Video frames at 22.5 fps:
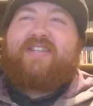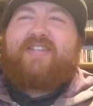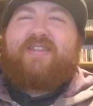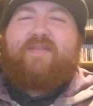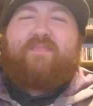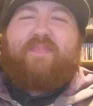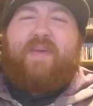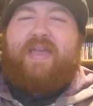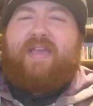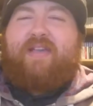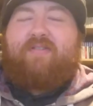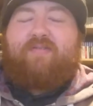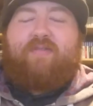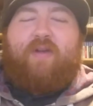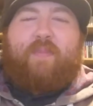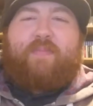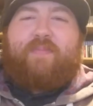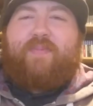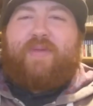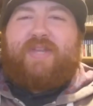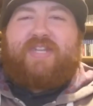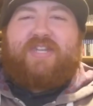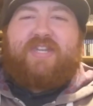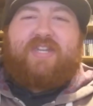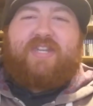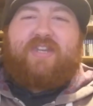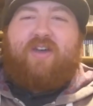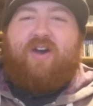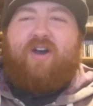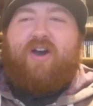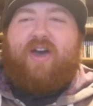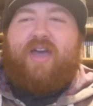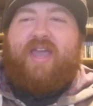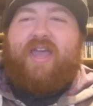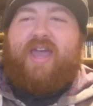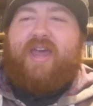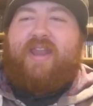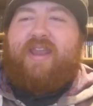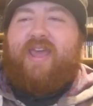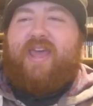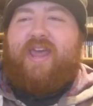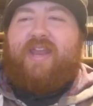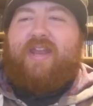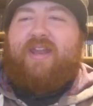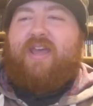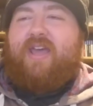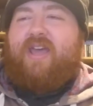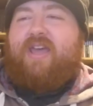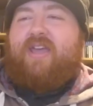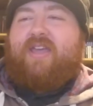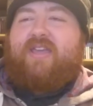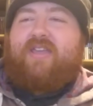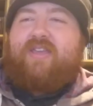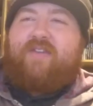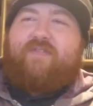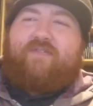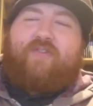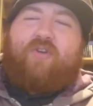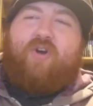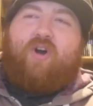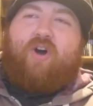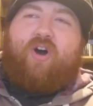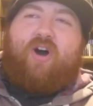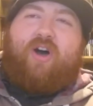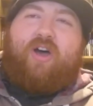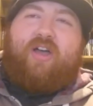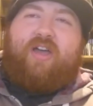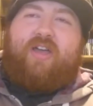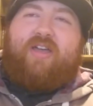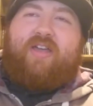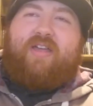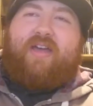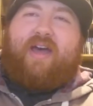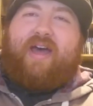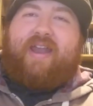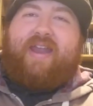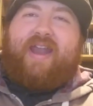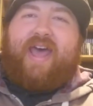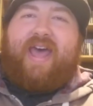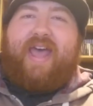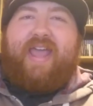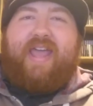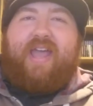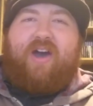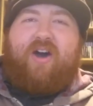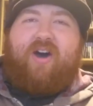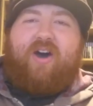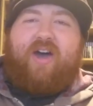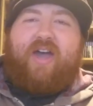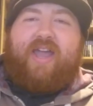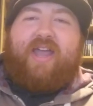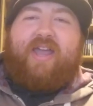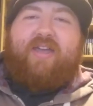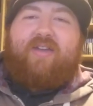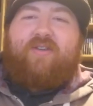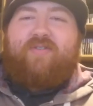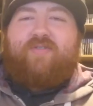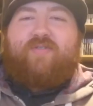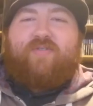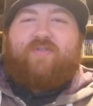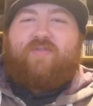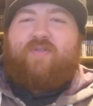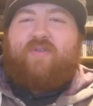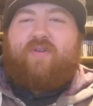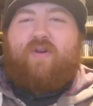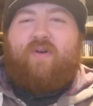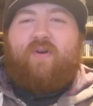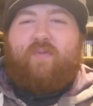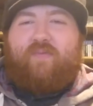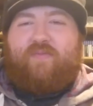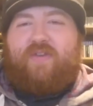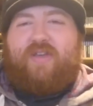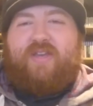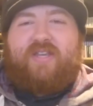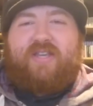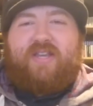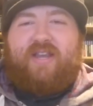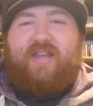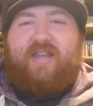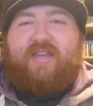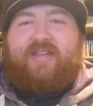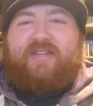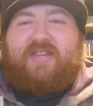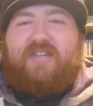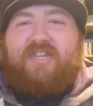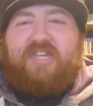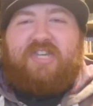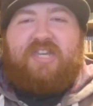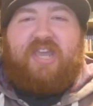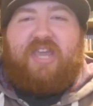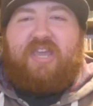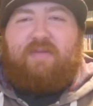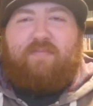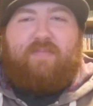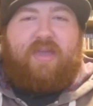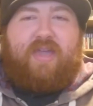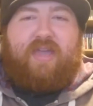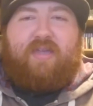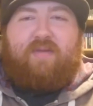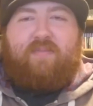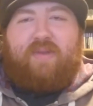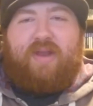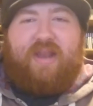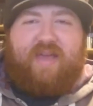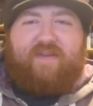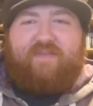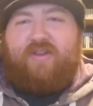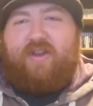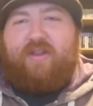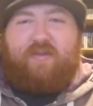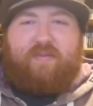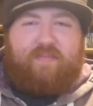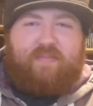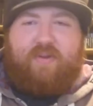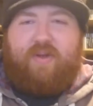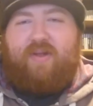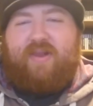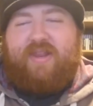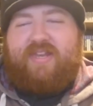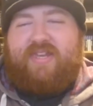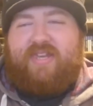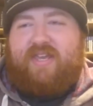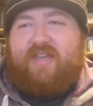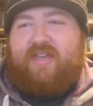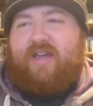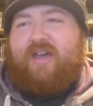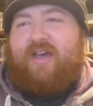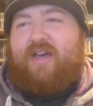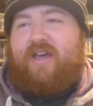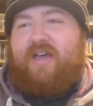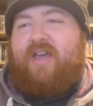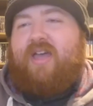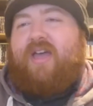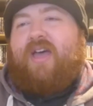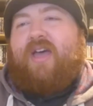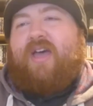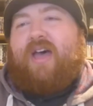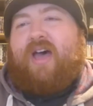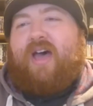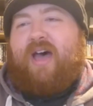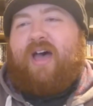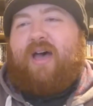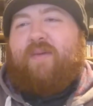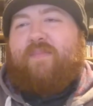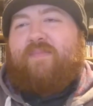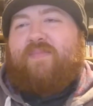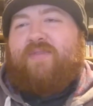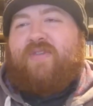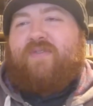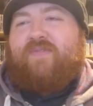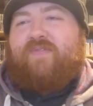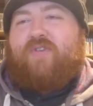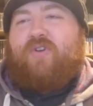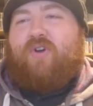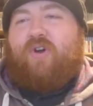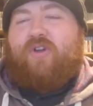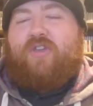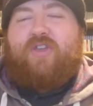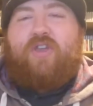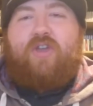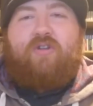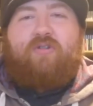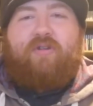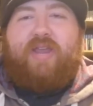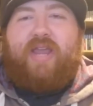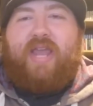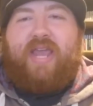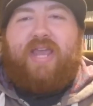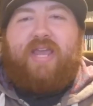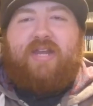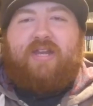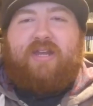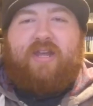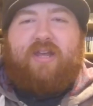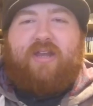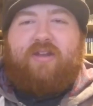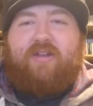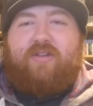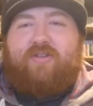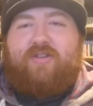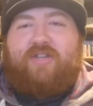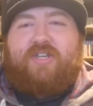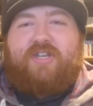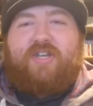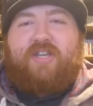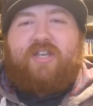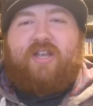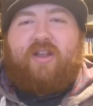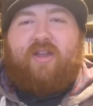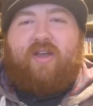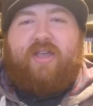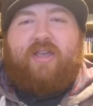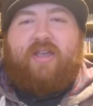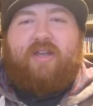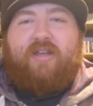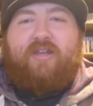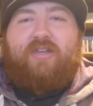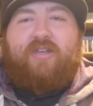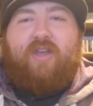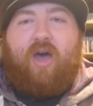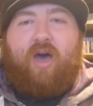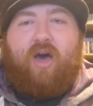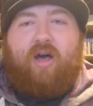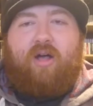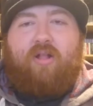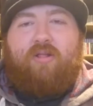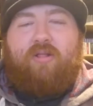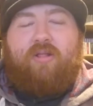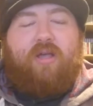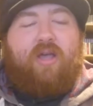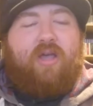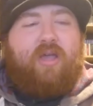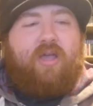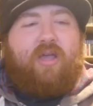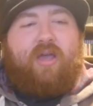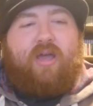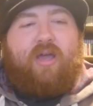just a big corrupt business guy. And then you've got an AI who obviously is a scheming, malevolent politica. You've got Yuri Eden, who's just like a dull,